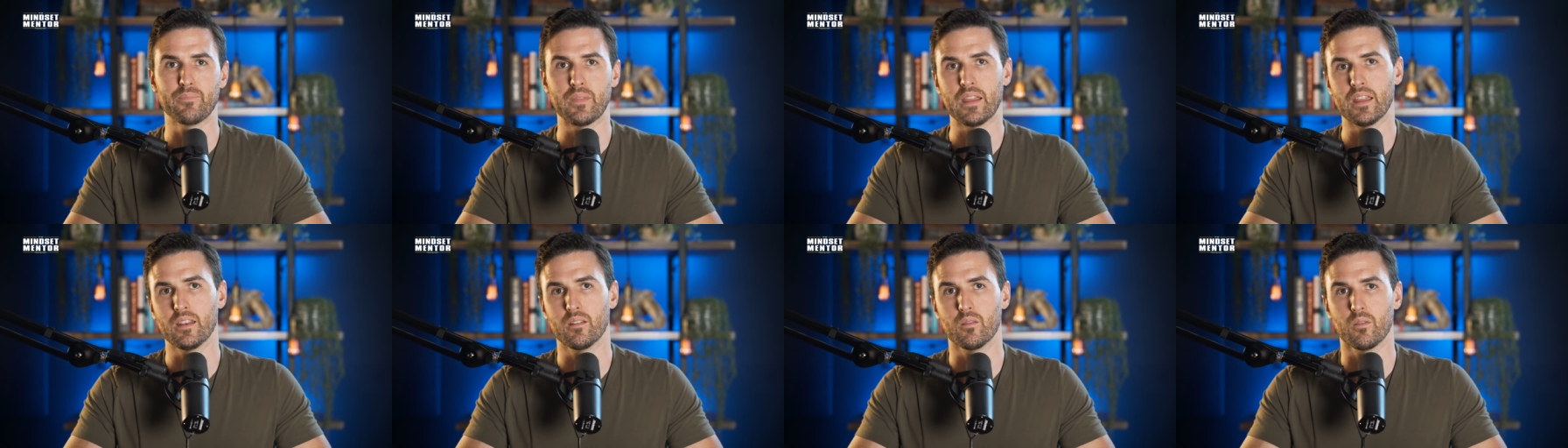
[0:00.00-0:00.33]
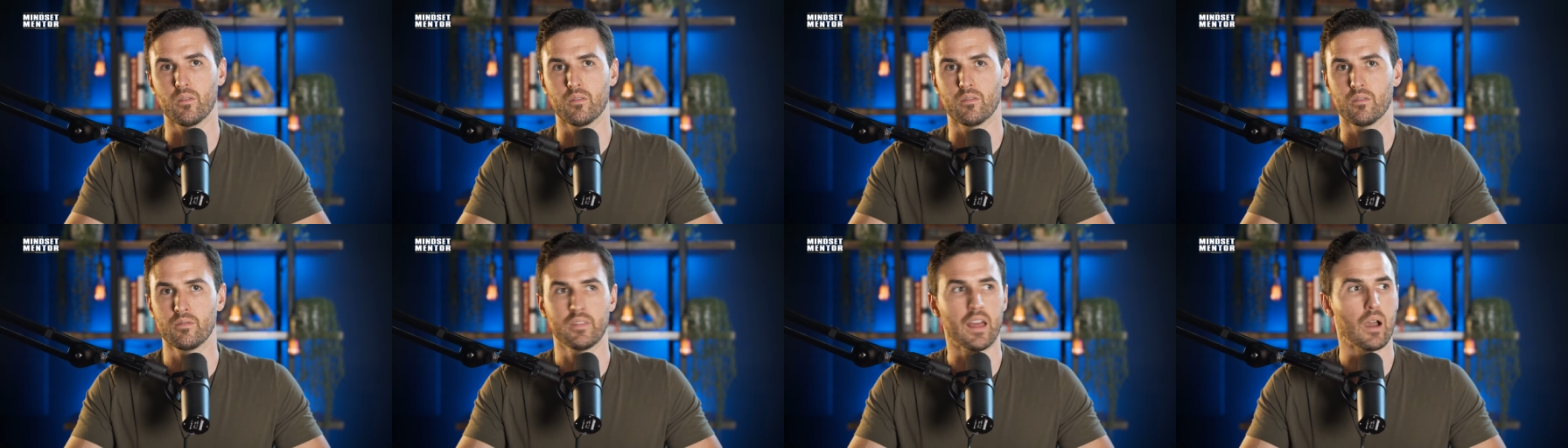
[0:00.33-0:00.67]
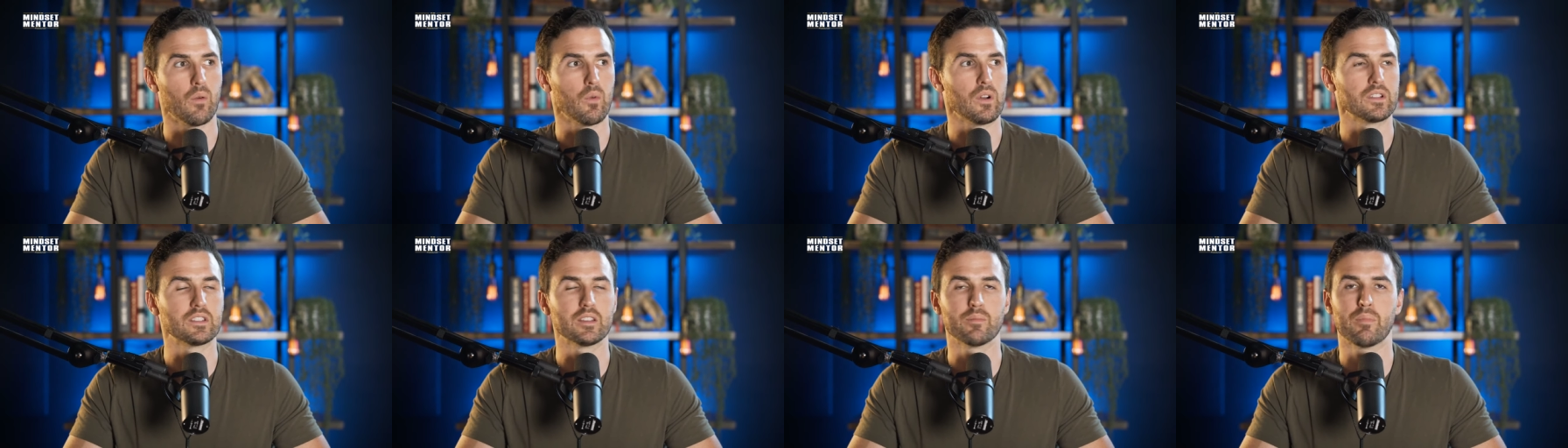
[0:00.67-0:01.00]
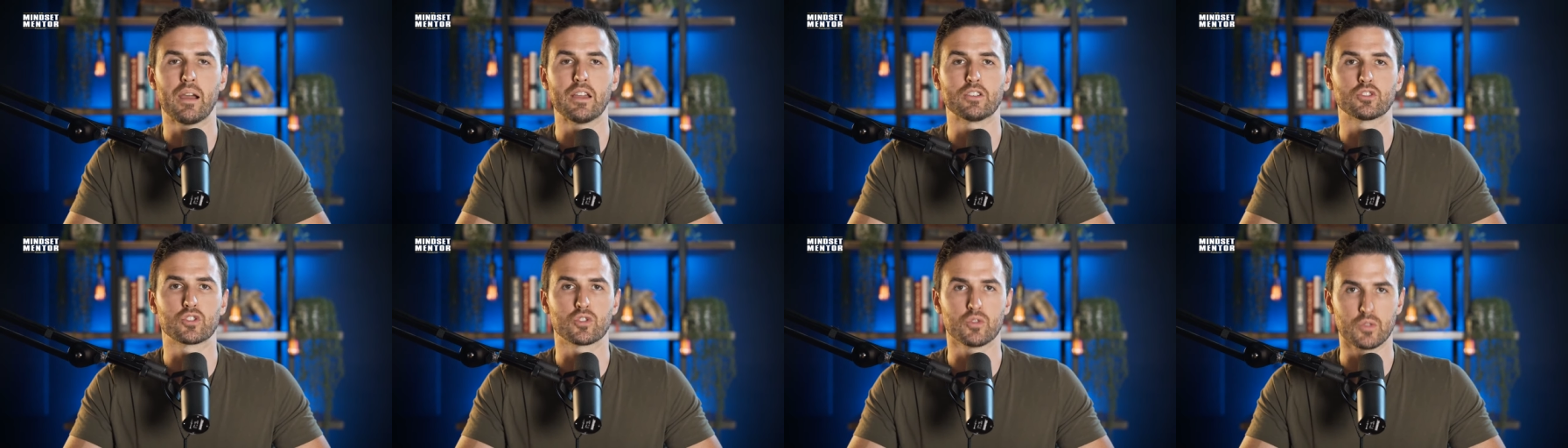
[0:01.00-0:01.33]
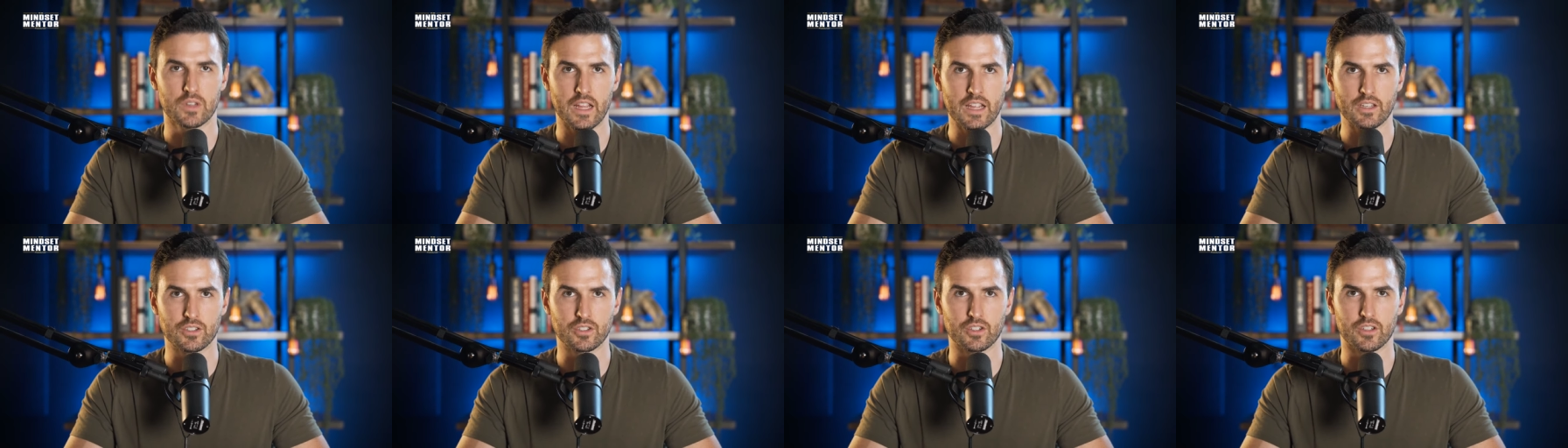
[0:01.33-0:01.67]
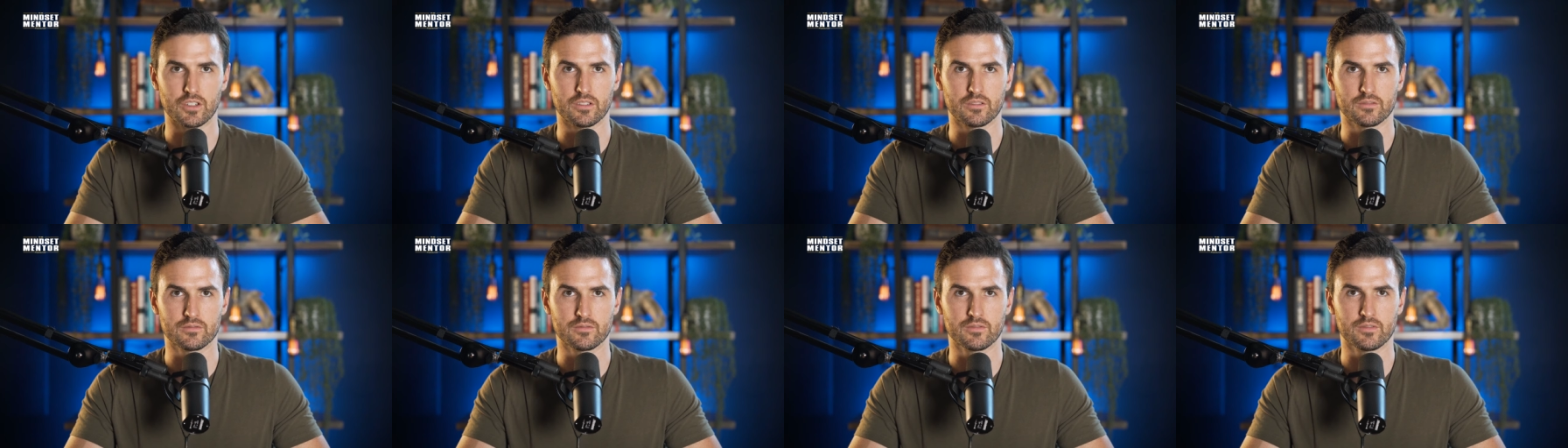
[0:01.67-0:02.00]
And that wasn't my true
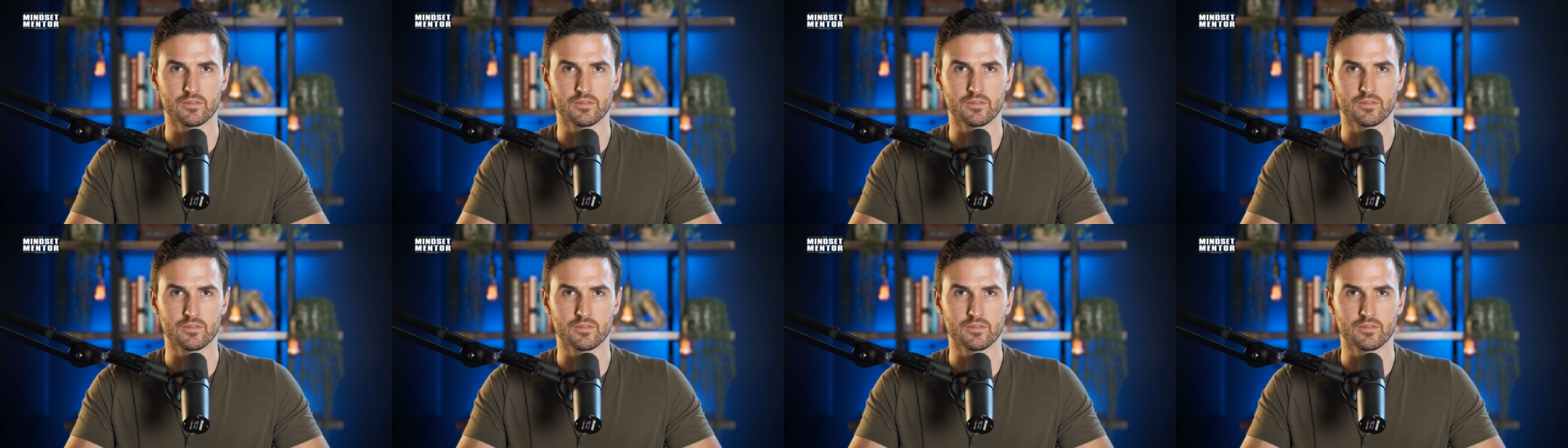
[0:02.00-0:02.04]
nature.